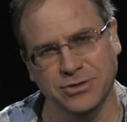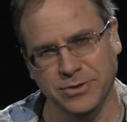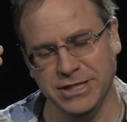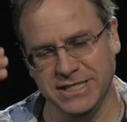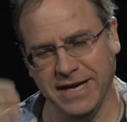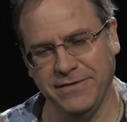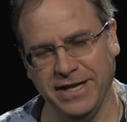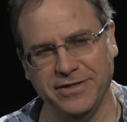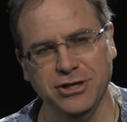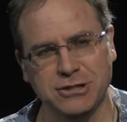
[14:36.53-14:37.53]
which is you have to
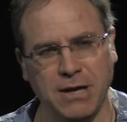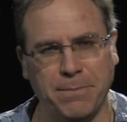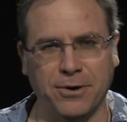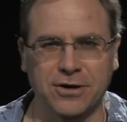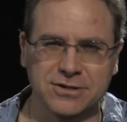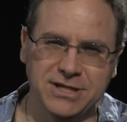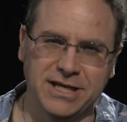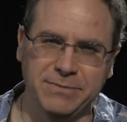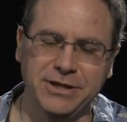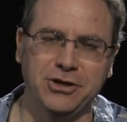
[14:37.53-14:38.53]
get the newspaper so you
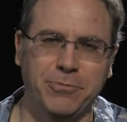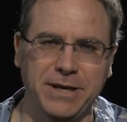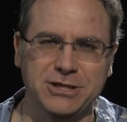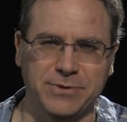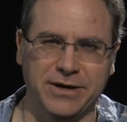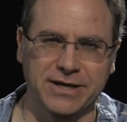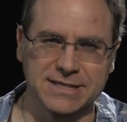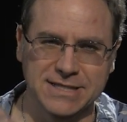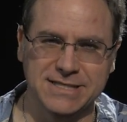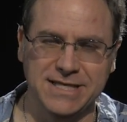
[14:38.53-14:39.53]
can read the
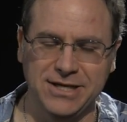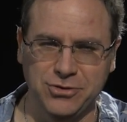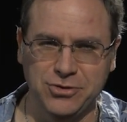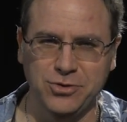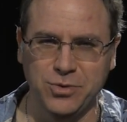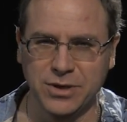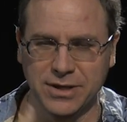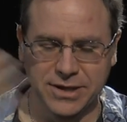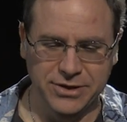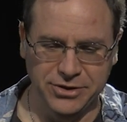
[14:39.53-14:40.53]
obituaries and see who
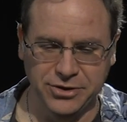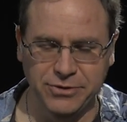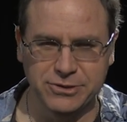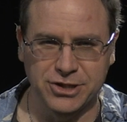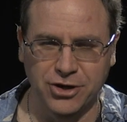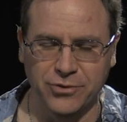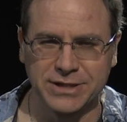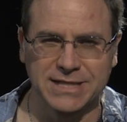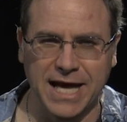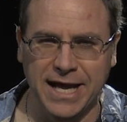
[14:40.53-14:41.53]
you used to know
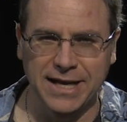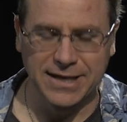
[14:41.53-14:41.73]
that's dead.